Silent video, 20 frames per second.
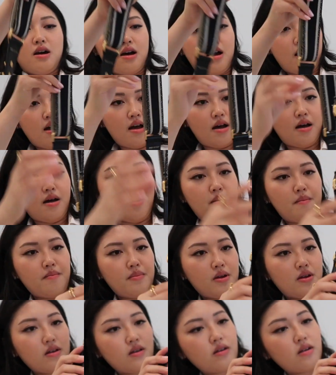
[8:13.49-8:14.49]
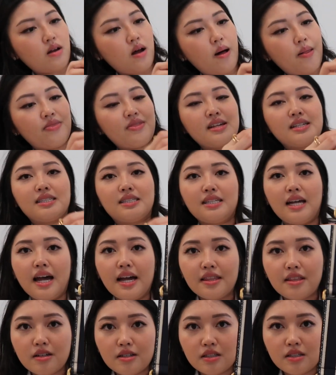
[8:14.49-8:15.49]
on this
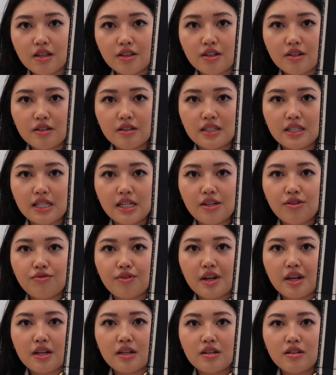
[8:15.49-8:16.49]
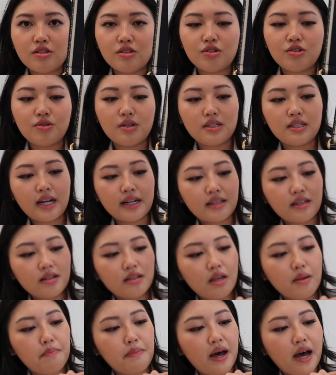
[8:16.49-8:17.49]
side there's another D-ring, so you could
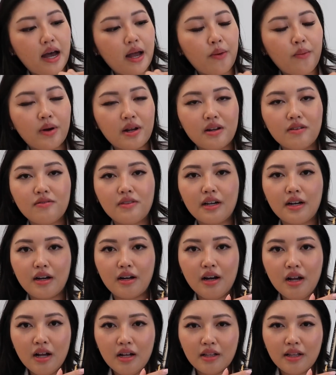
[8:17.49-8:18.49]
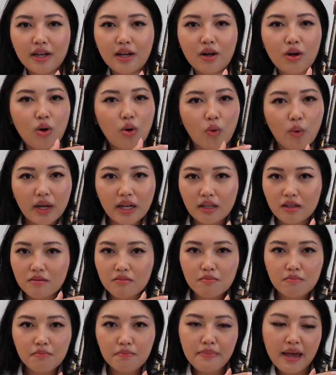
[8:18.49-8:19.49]
technically buy one of their like
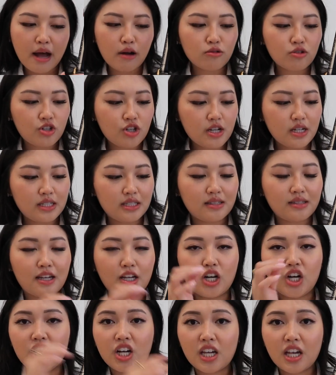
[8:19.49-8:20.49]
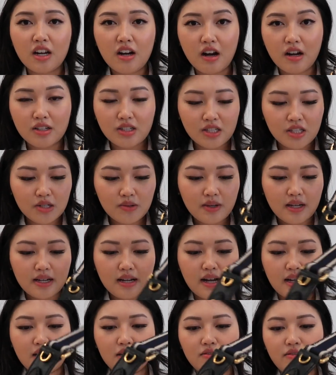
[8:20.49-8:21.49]
coin pouches and like hook it onto it,
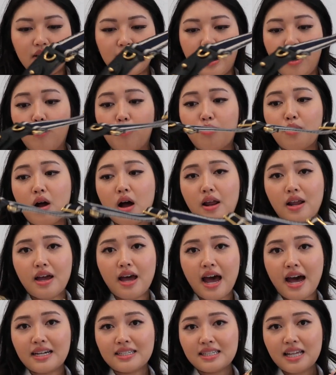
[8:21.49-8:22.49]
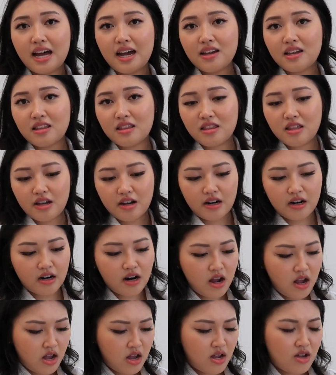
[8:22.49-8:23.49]
kind of like how Prada has that in
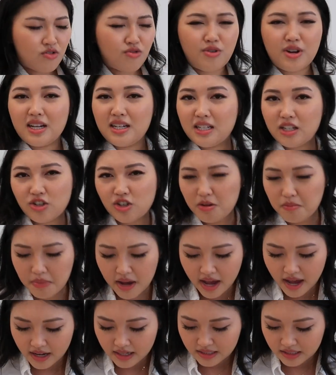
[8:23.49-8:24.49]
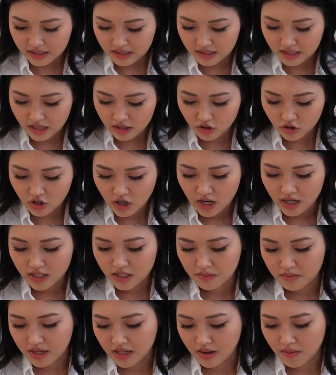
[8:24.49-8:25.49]
their re-edition bags and such,
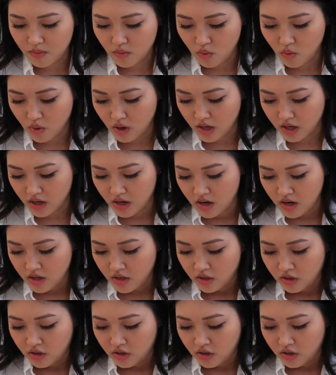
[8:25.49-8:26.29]
to make it more